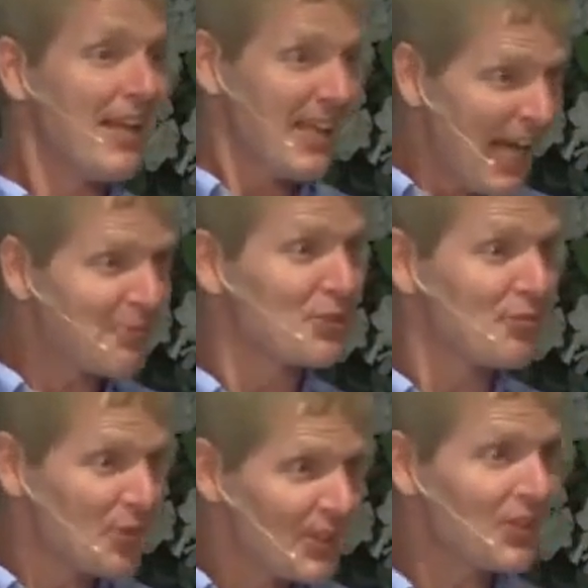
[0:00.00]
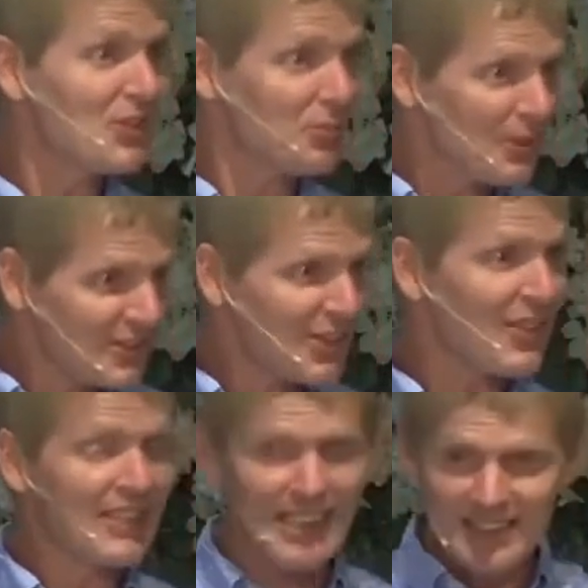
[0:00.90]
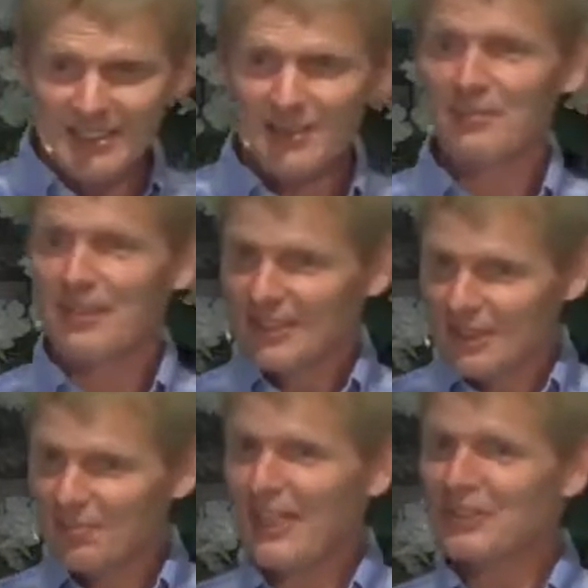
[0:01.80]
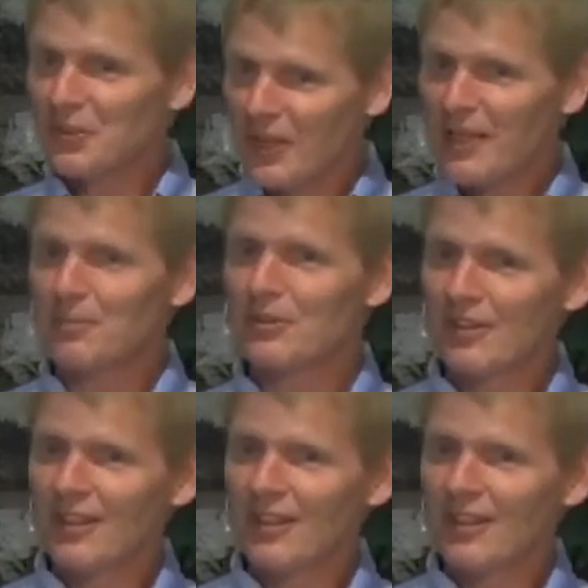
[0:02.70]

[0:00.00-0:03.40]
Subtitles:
After a few years, we started getting some nice grapes.